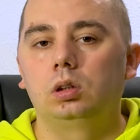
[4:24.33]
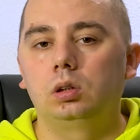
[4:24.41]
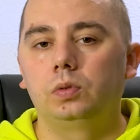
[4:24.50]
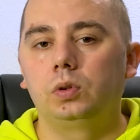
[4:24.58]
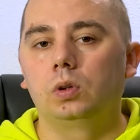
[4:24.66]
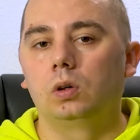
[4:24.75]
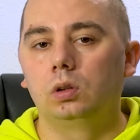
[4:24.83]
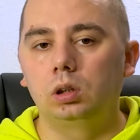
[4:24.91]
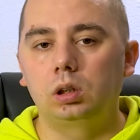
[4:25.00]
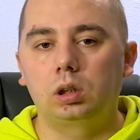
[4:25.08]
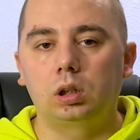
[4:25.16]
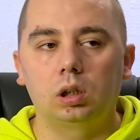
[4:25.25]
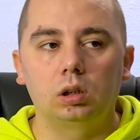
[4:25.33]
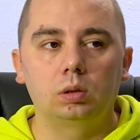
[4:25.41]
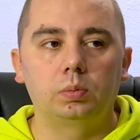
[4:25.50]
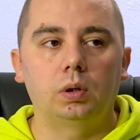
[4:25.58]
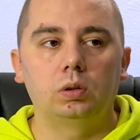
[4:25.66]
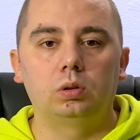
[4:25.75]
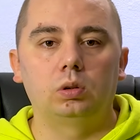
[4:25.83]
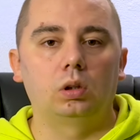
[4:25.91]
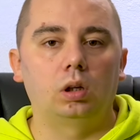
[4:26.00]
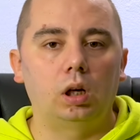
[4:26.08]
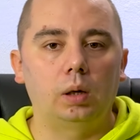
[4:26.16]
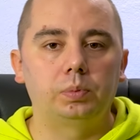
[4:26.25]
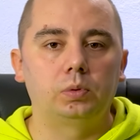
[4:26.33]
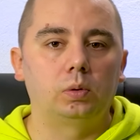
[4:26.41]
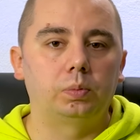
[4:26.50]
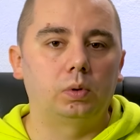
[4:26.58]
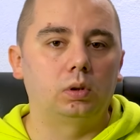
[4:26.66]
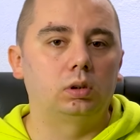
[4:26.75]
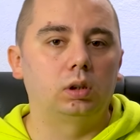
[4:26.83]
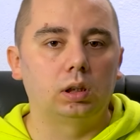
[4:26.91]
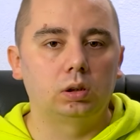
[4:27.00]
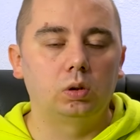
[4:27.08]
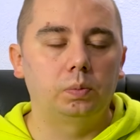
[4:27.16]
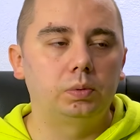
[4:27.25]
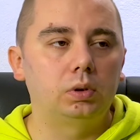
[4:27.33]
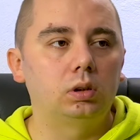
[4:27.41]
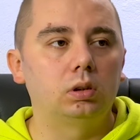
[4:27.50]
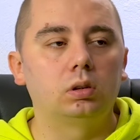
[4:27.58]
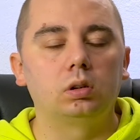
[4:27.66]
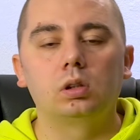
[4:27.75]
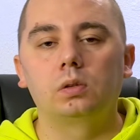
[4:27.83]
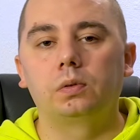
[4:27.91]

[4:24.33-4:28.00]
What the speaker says: If you only care about your laptop or desktop, this is real